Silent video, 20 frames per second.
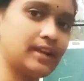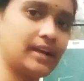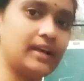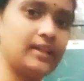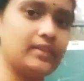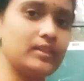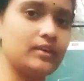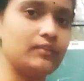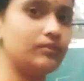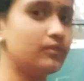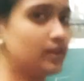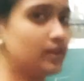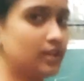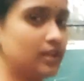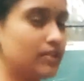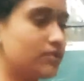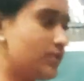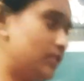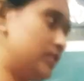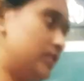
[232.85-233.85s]
and the word
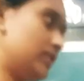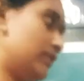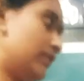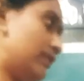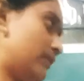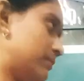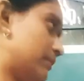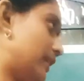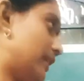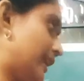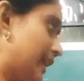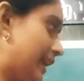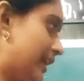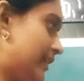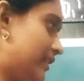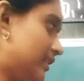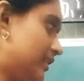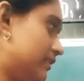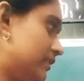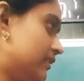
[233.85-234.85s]
is originated from the
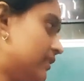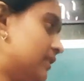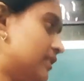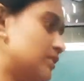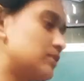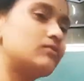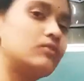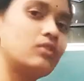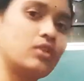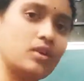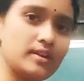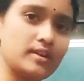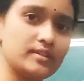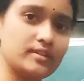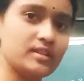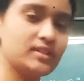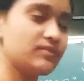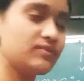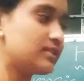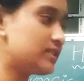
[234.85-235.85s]
Latin, that is
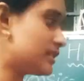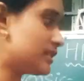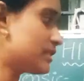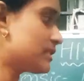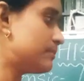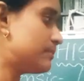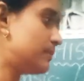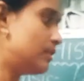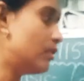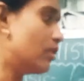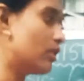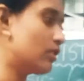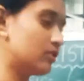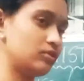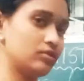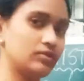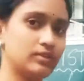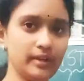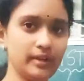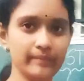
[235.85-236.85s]
forensis, which is belong
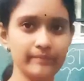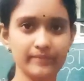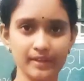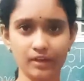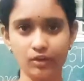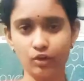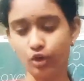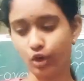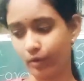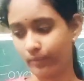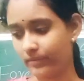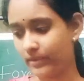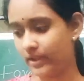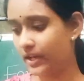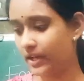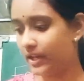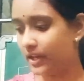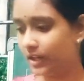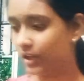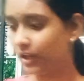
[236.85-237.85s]
to the law.
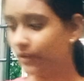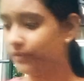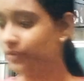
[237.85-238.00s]
Now